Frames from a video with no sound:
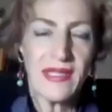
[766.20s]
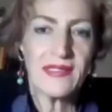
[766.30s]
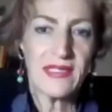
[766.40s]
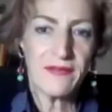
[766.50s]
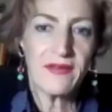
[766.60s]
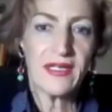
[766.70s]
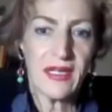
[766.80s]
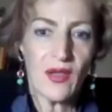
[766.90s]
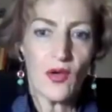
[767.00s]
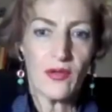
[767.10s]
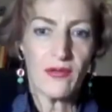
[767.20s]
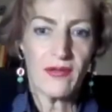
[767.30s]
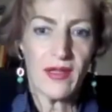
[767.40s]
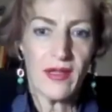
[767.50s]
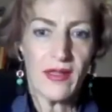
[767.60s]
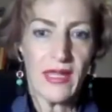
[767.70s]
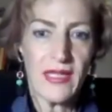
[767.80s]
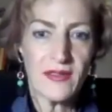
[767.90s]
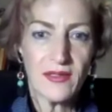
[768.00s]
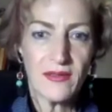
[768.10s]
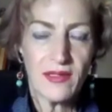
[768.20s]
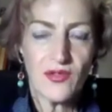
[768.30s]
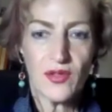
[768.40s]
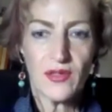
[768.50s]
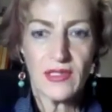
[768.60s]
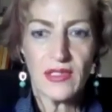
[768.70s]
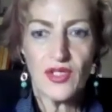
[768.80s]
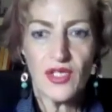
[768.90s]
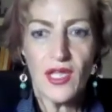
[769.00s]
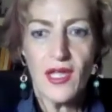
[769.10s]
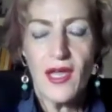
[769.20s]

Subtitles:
definitely on the lesson that you're teaching.